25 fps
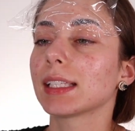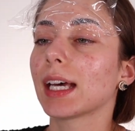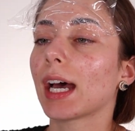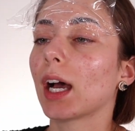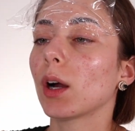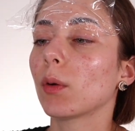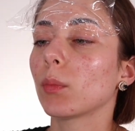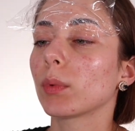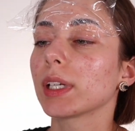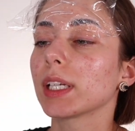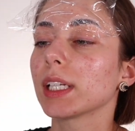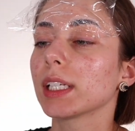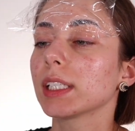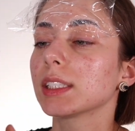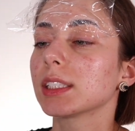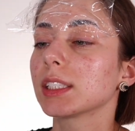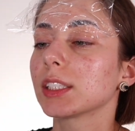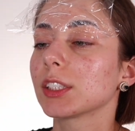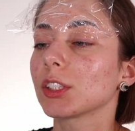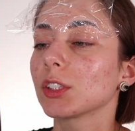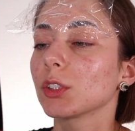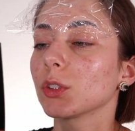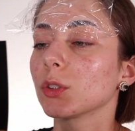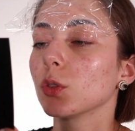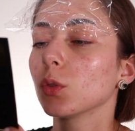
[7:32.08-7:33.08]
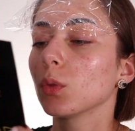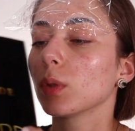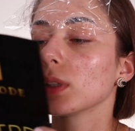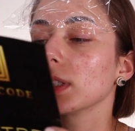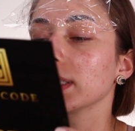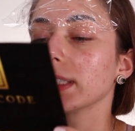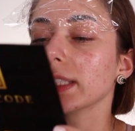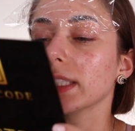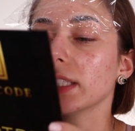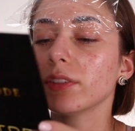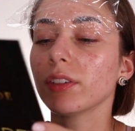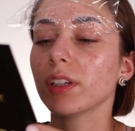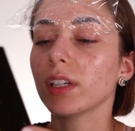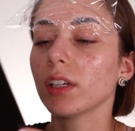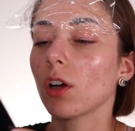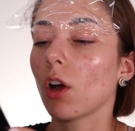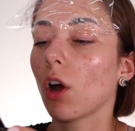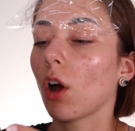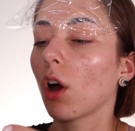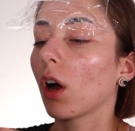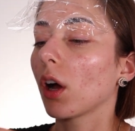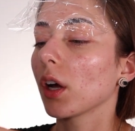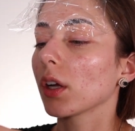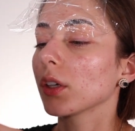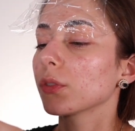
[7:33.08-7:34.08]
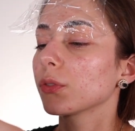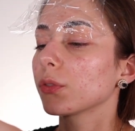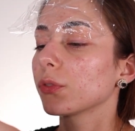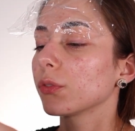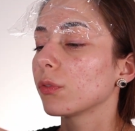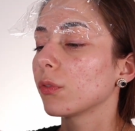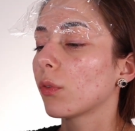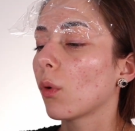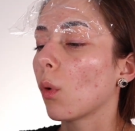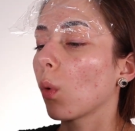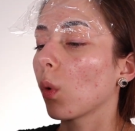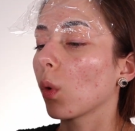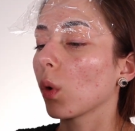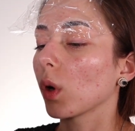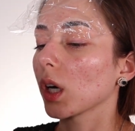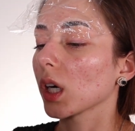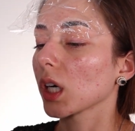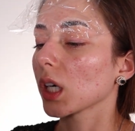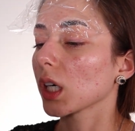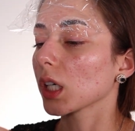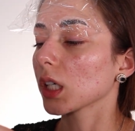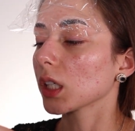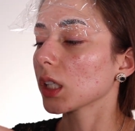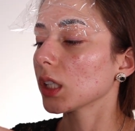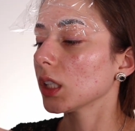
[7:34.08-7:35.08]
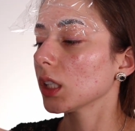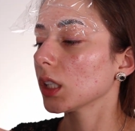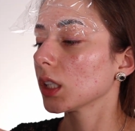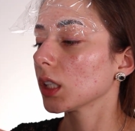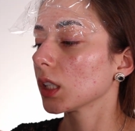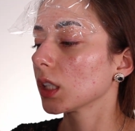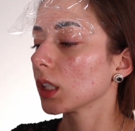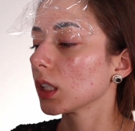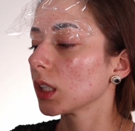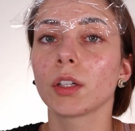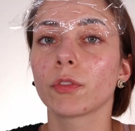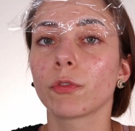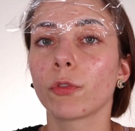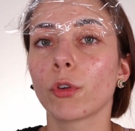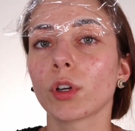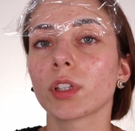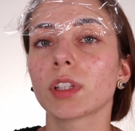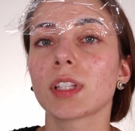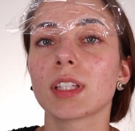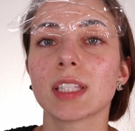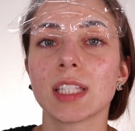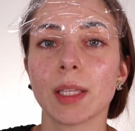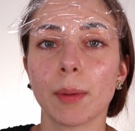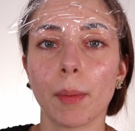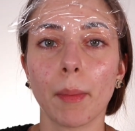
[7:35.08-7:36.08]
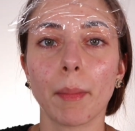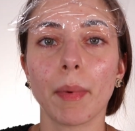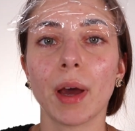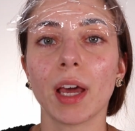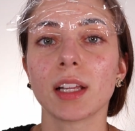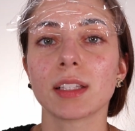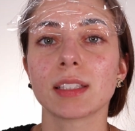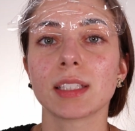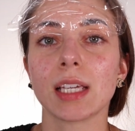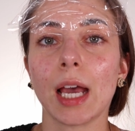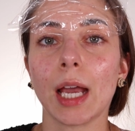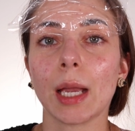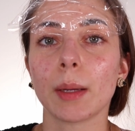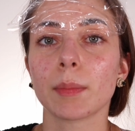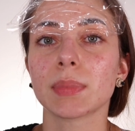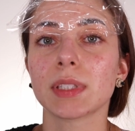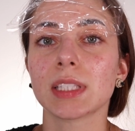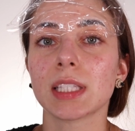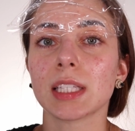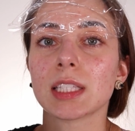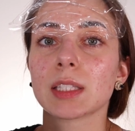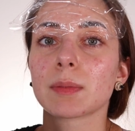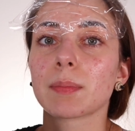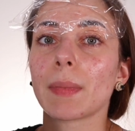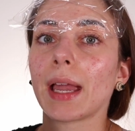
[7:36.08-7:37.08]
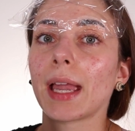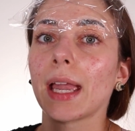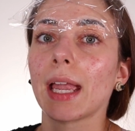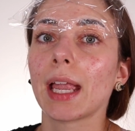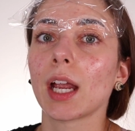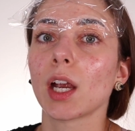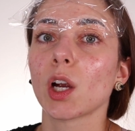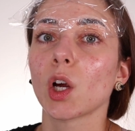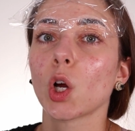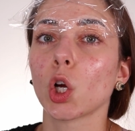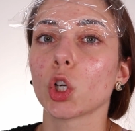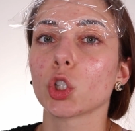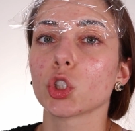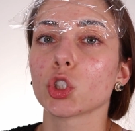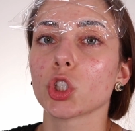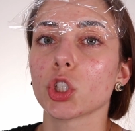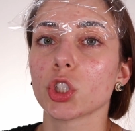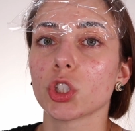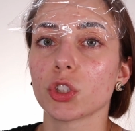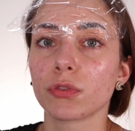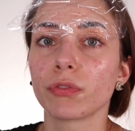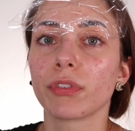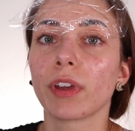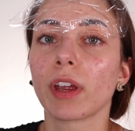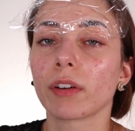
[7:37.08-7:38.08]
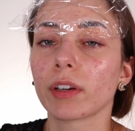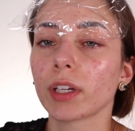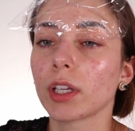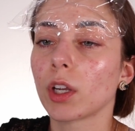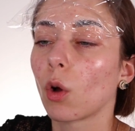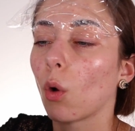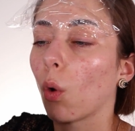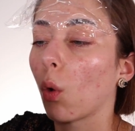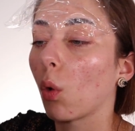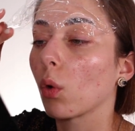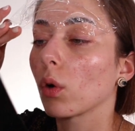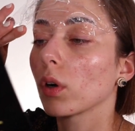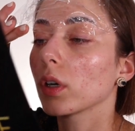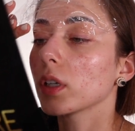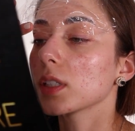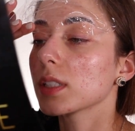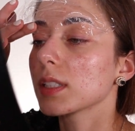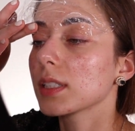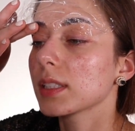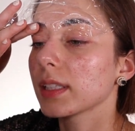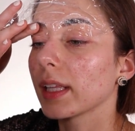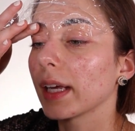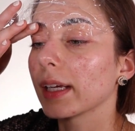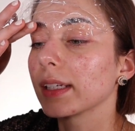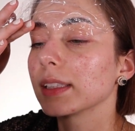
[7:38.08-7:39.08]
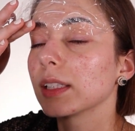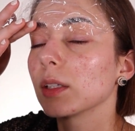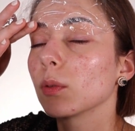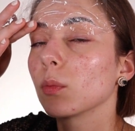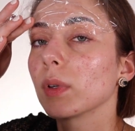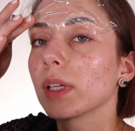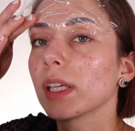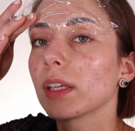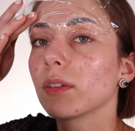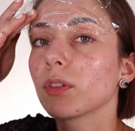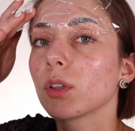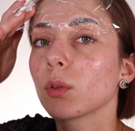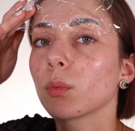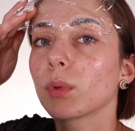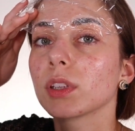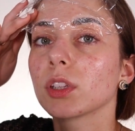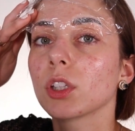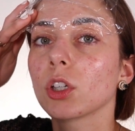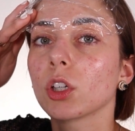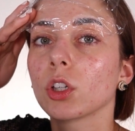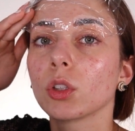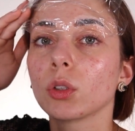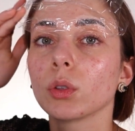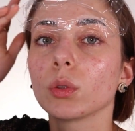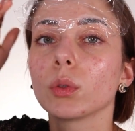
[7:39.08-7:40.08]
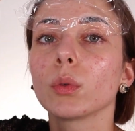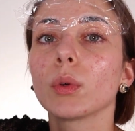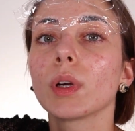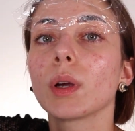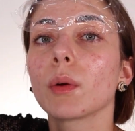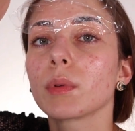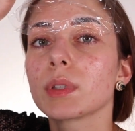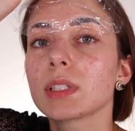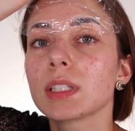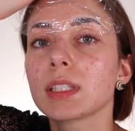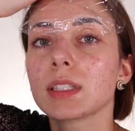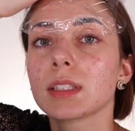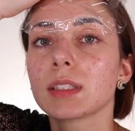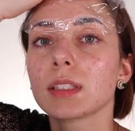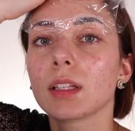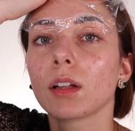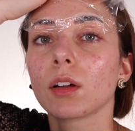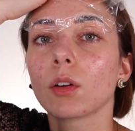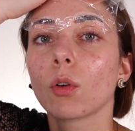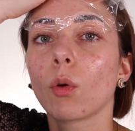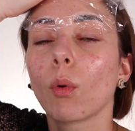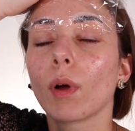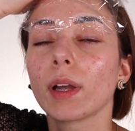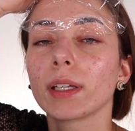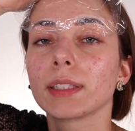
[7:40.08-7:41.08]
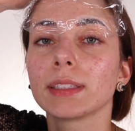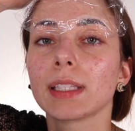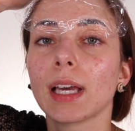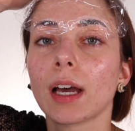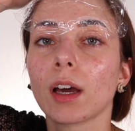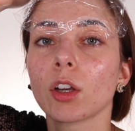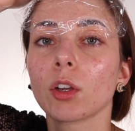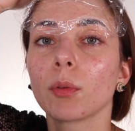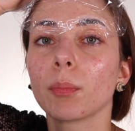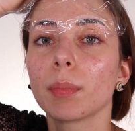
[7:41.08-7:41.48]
that we need to leave it on for the same amount of time since my hair are just very coarse. Like even with the glue, it was still going down a